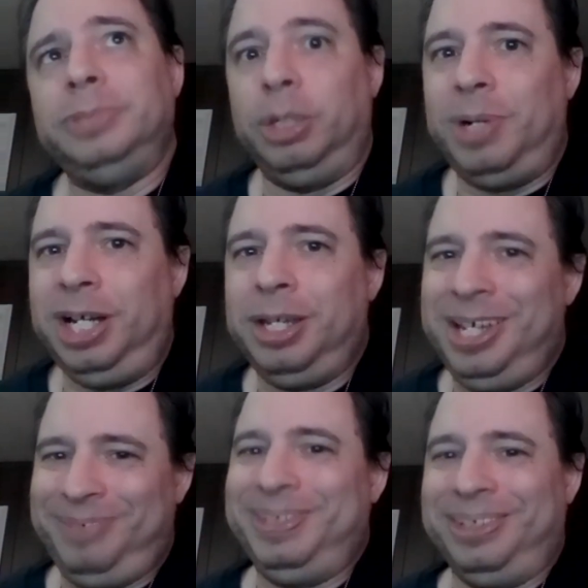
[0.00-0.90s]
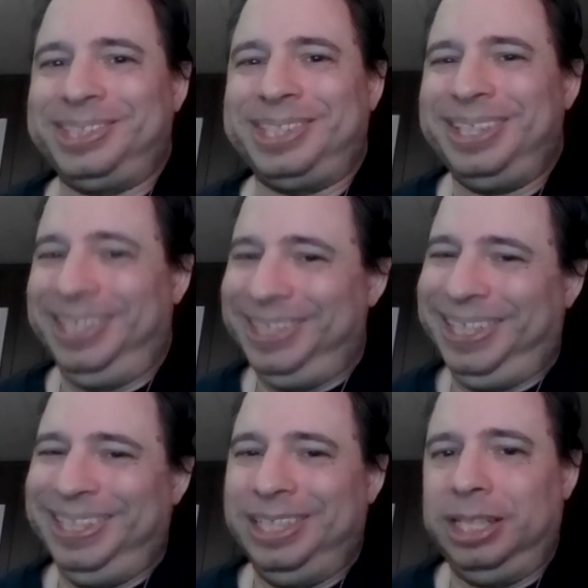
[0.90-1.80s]
You know why? Because
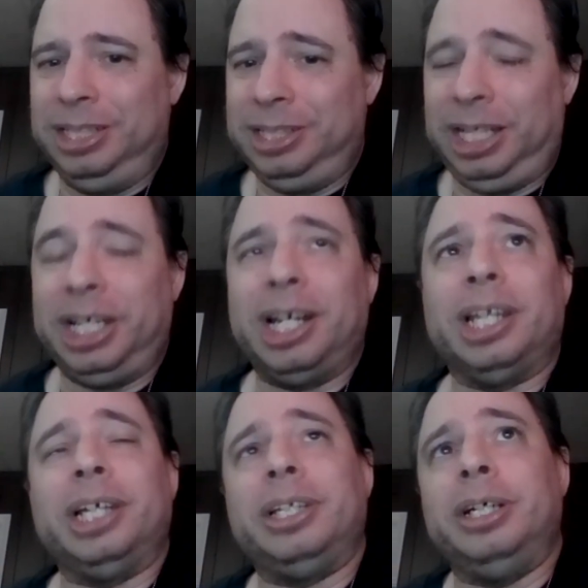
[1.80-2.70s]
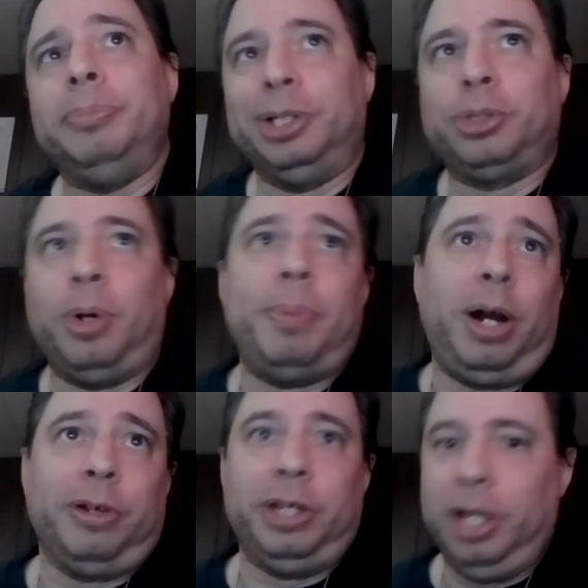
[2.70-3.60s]
I gotta like that. Mr.
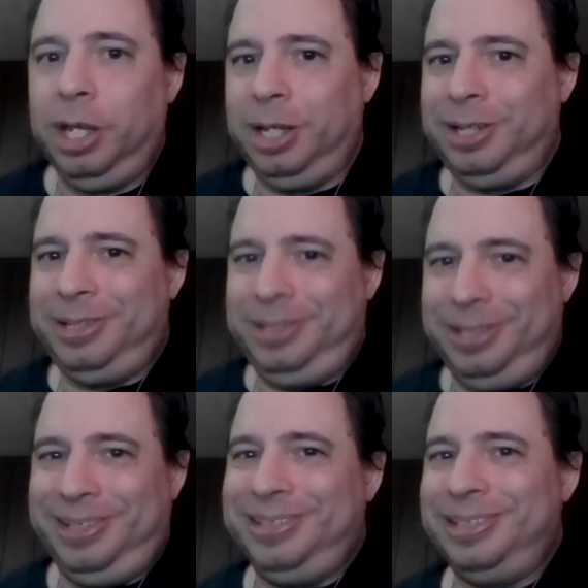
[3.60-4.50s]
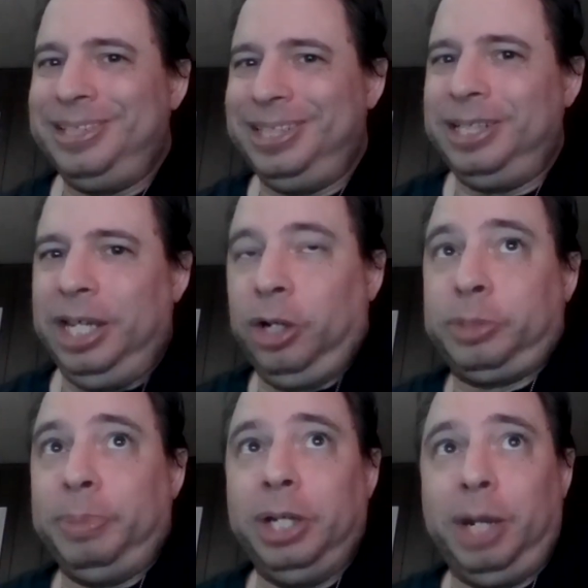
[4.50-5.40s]
Obari
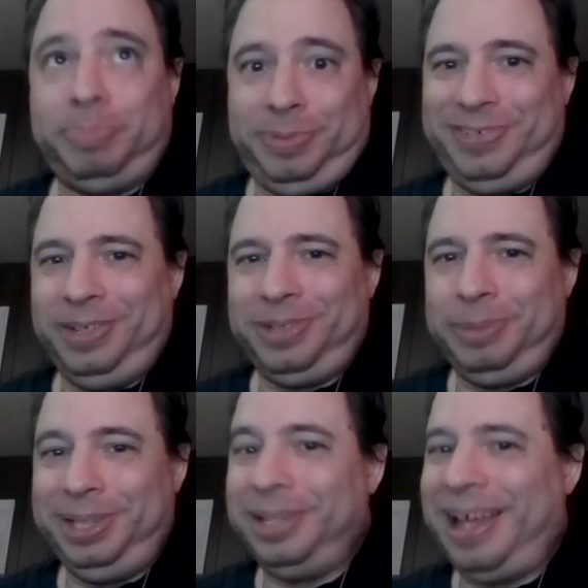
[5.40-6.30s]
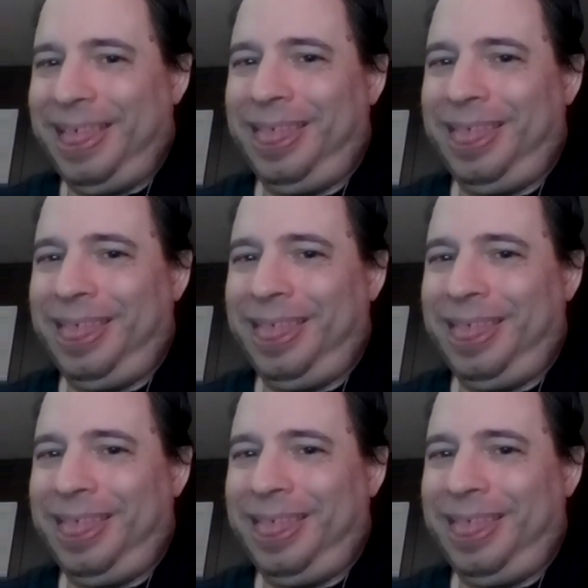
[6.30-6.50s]
hooked me up, if you know what I mean.